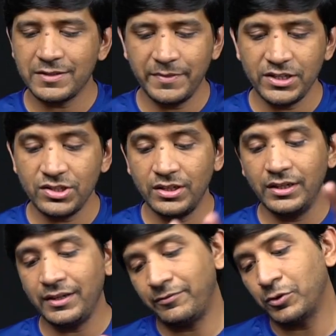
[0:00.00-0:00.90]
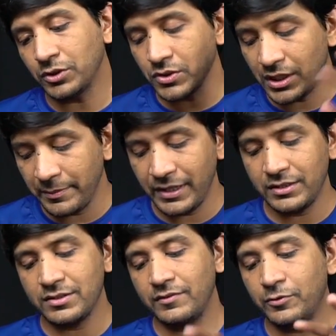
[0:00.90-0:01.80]
mentioned,
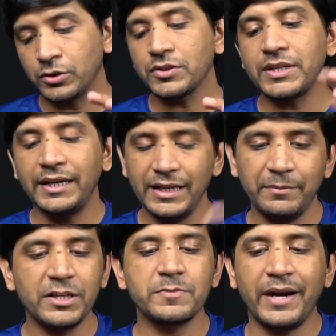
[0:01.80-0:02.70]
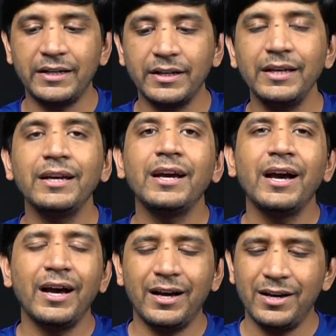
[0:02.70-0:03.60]
4080 mAh battery,
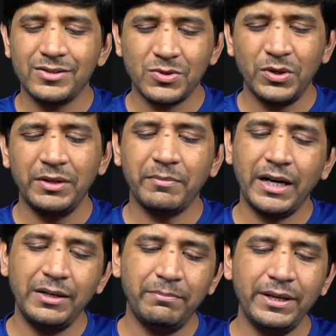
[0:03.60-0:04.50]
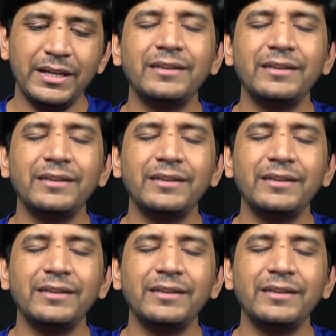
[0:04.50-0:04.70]
so it might be